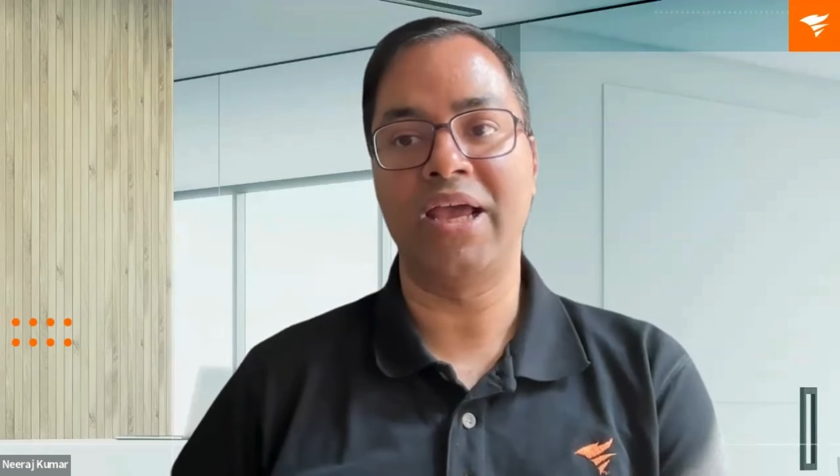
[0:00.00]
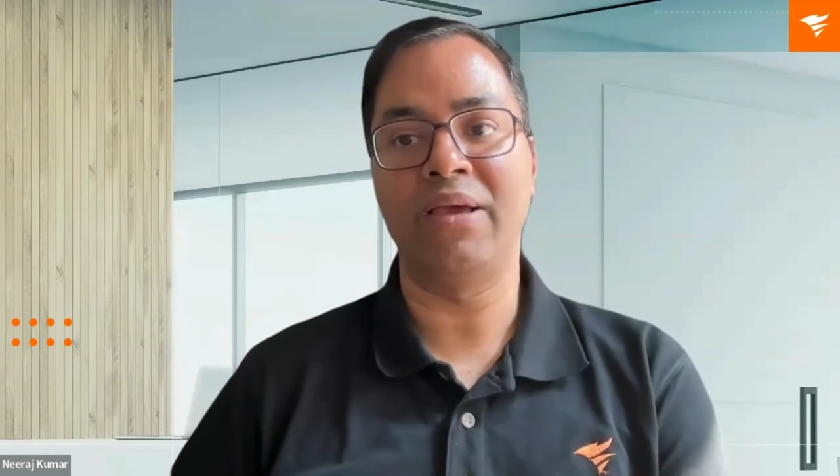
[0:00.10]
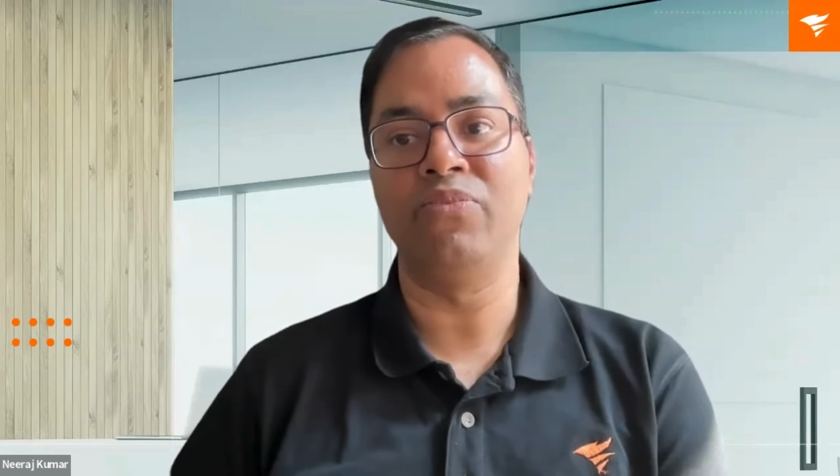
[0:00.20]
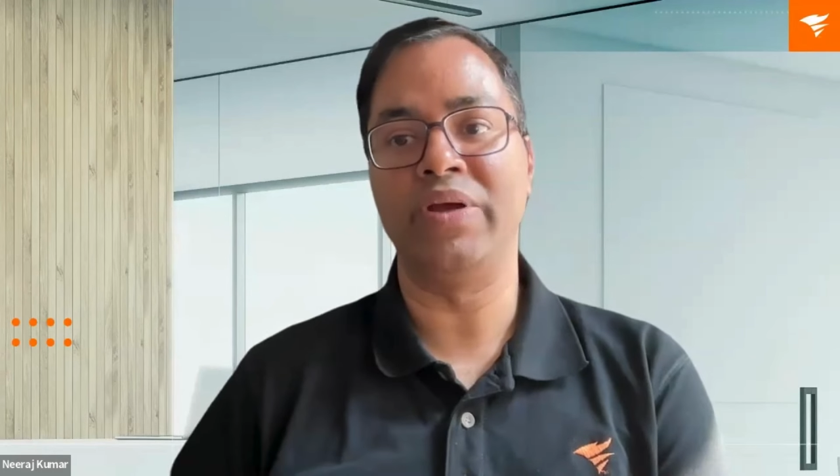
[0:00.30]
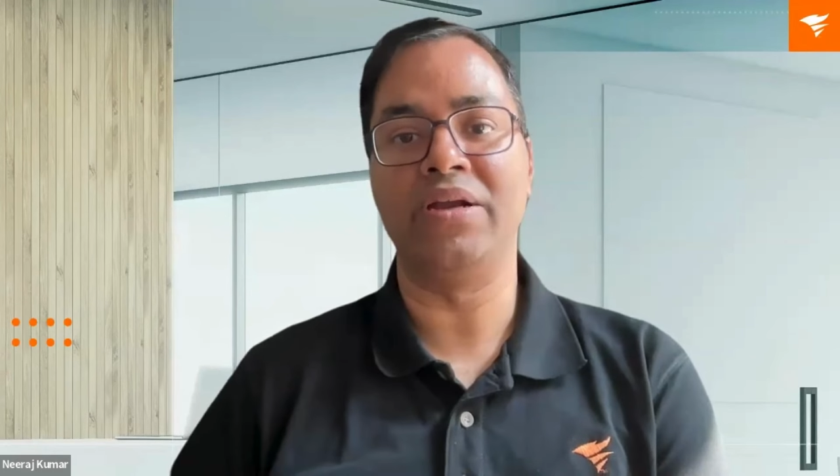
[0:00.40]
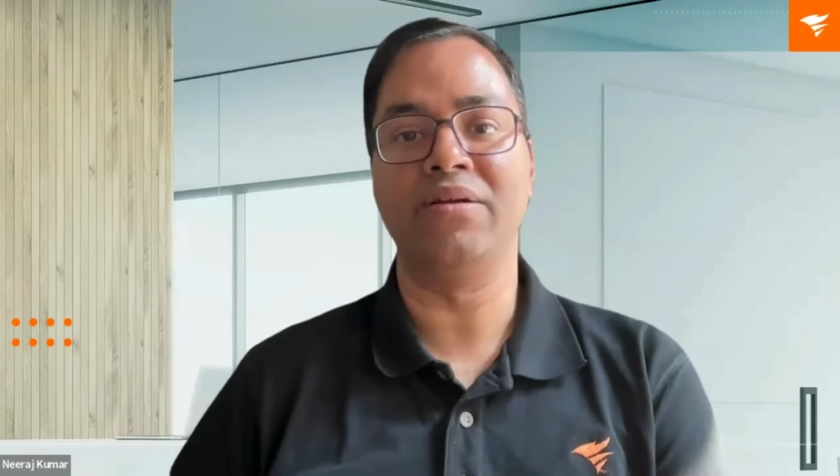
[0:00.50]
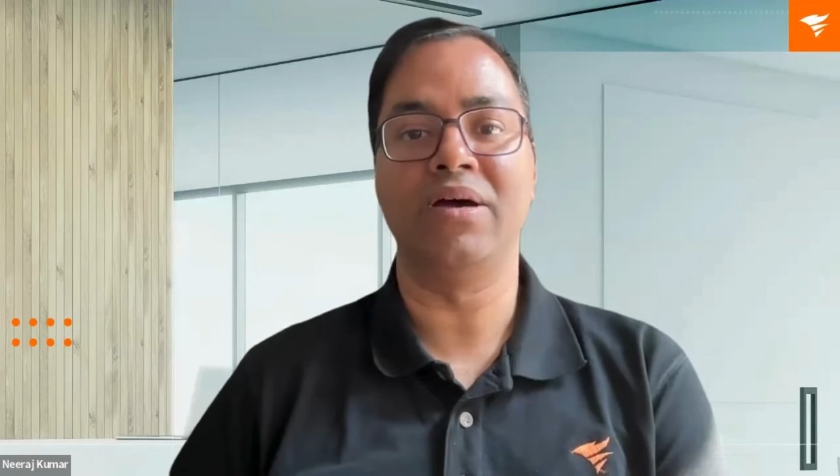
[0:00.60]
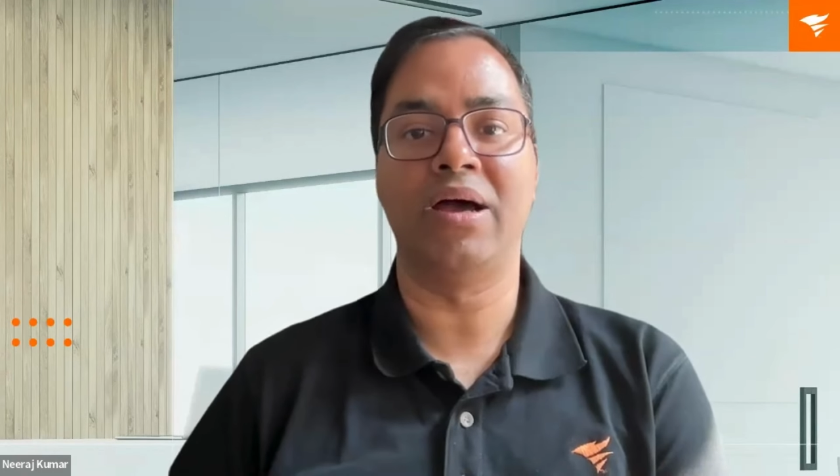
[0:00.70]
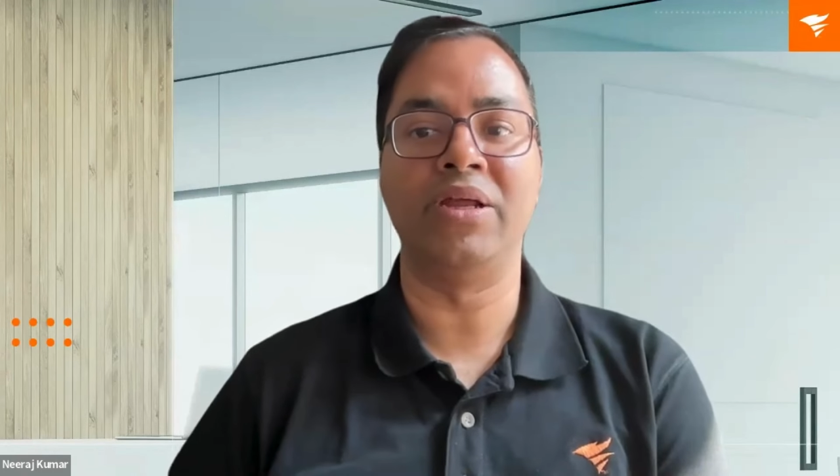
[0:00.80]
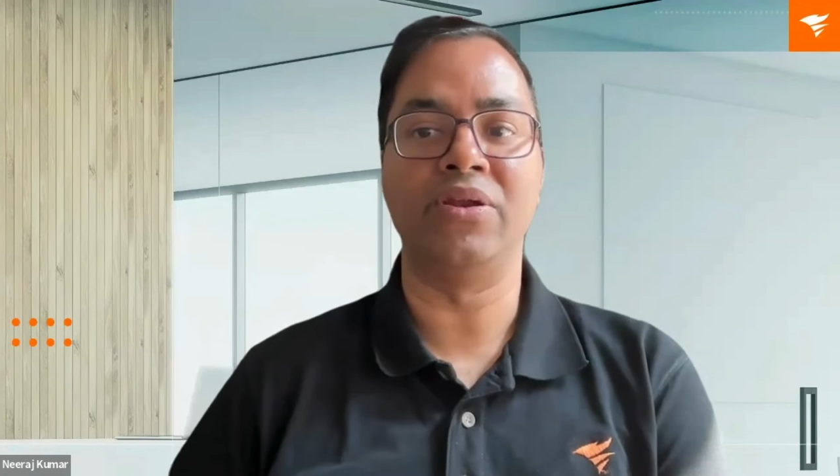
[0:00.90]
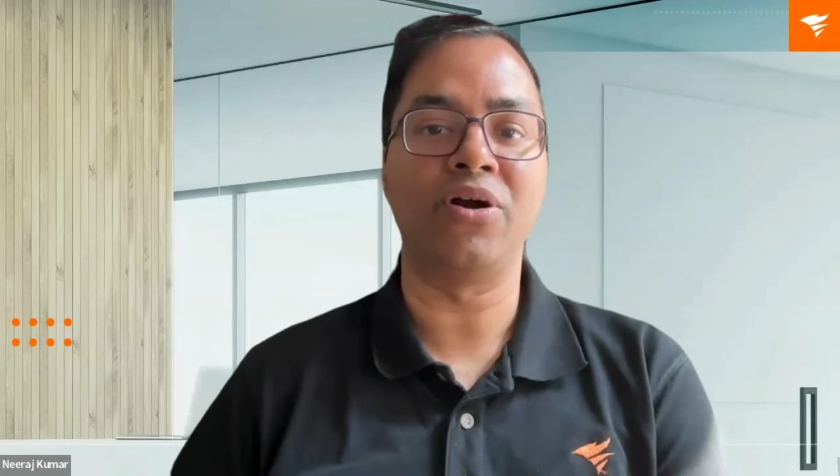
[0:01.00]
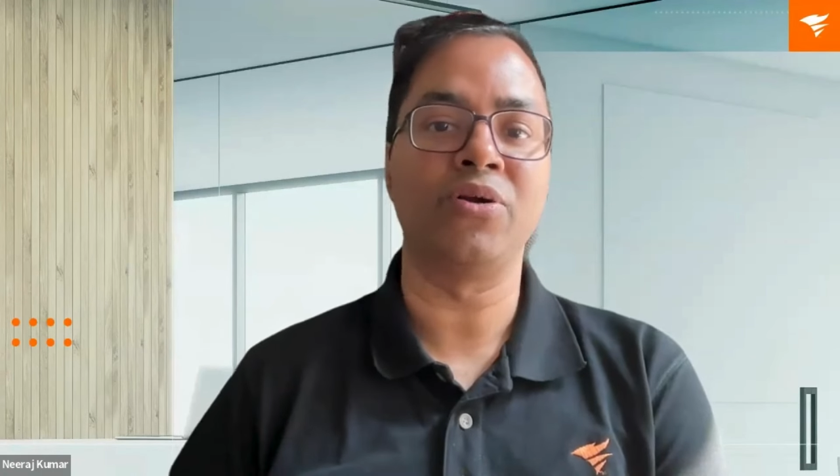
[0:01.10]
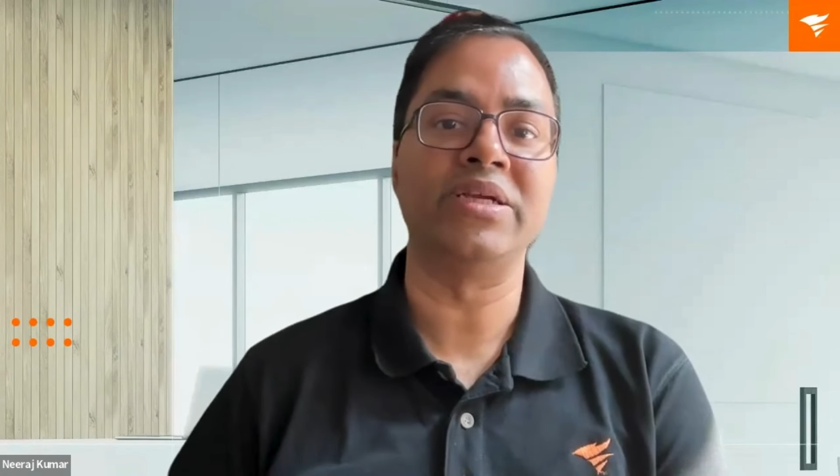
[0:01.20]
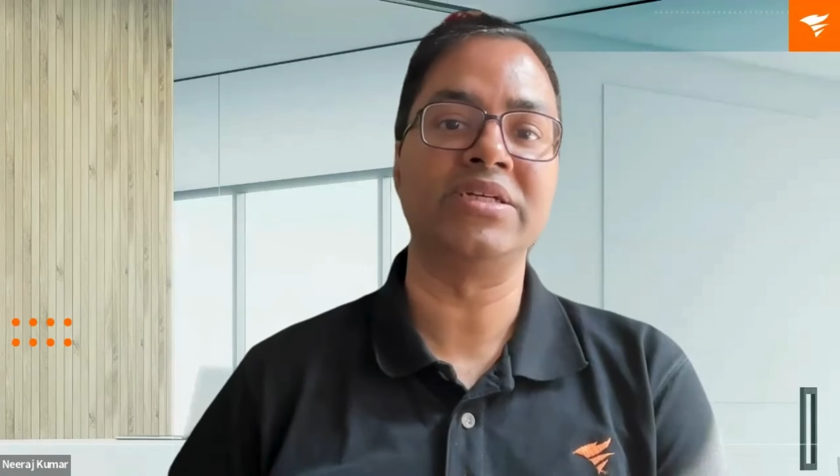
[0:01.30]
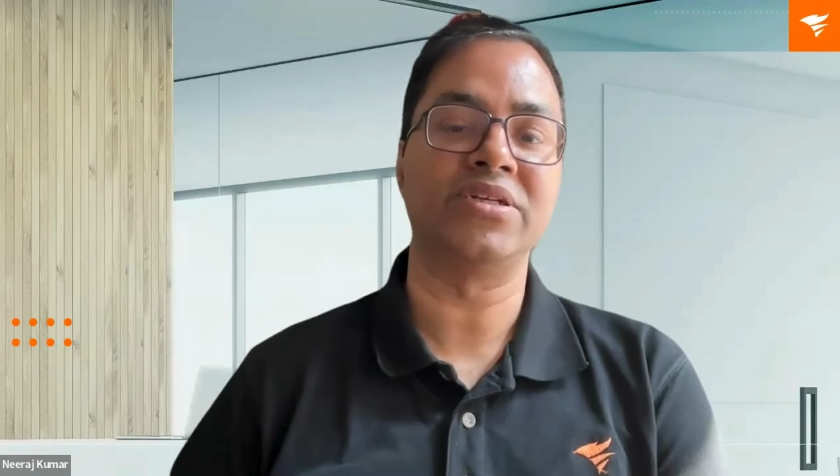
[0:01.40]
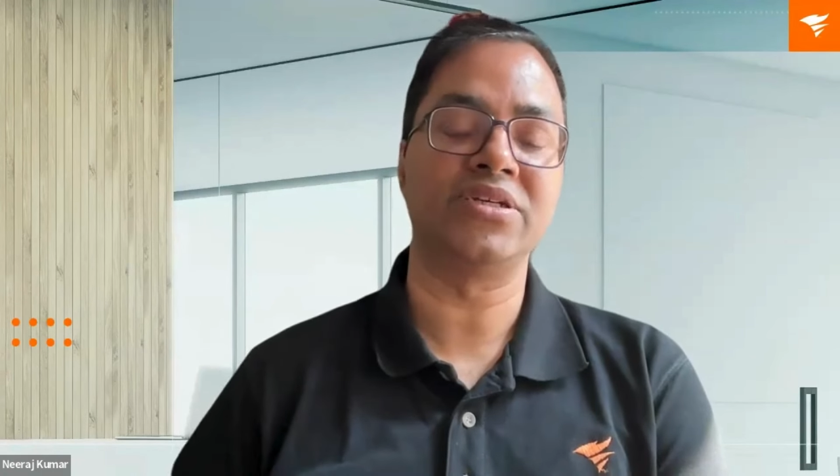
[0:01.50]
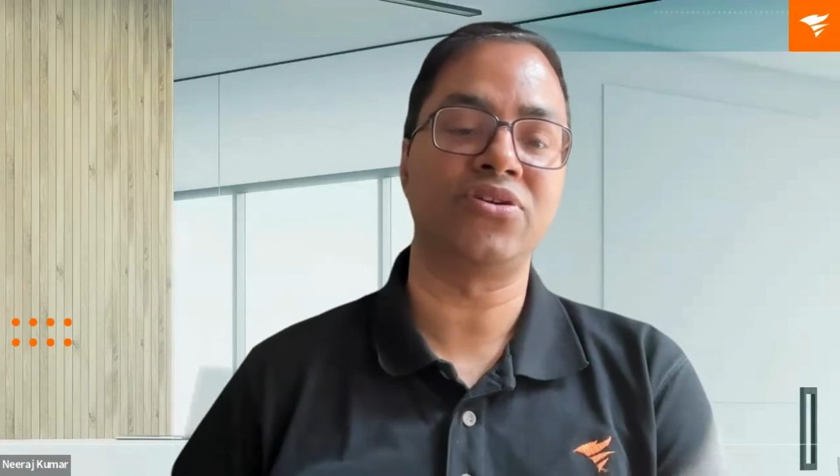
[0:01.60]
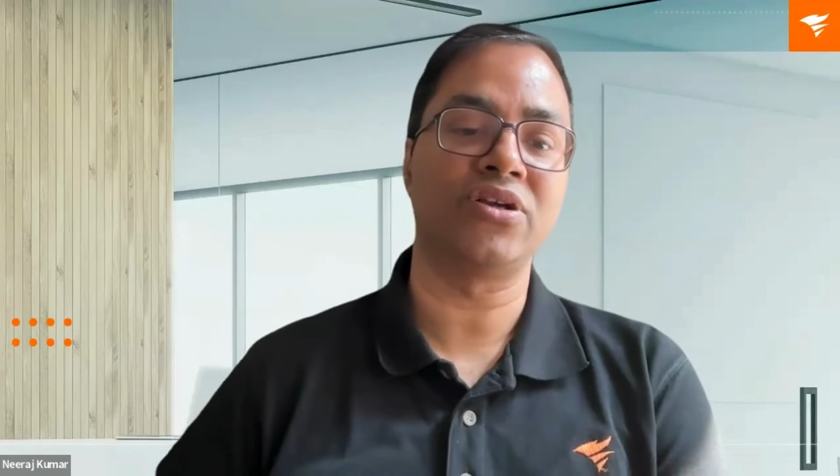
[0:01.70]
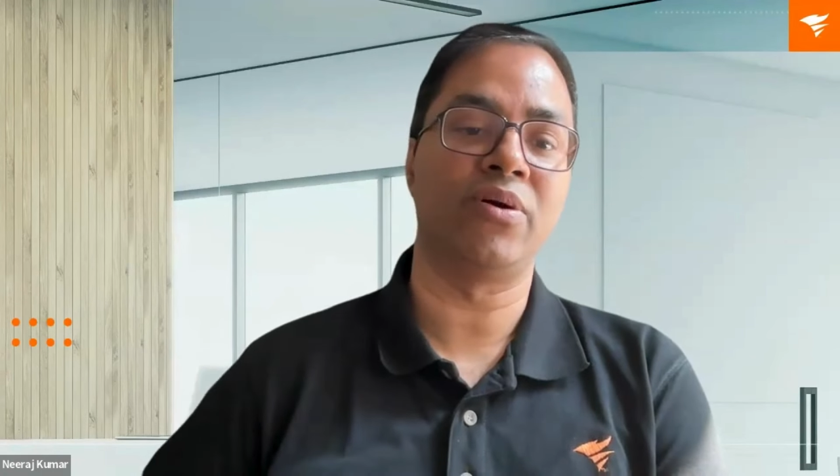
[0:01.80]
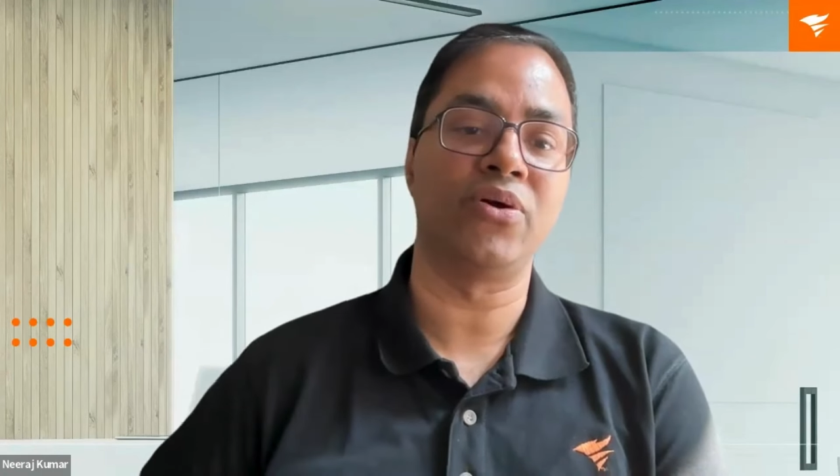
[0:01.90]
time I mean, automation just
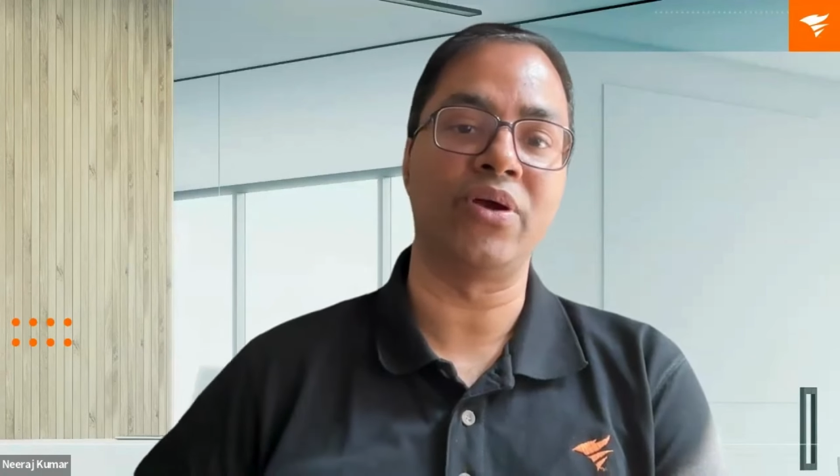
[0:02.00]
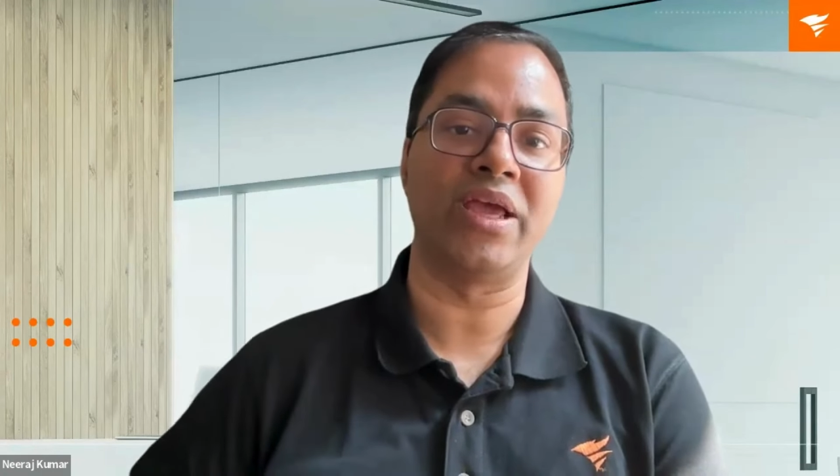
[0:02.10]
talks about,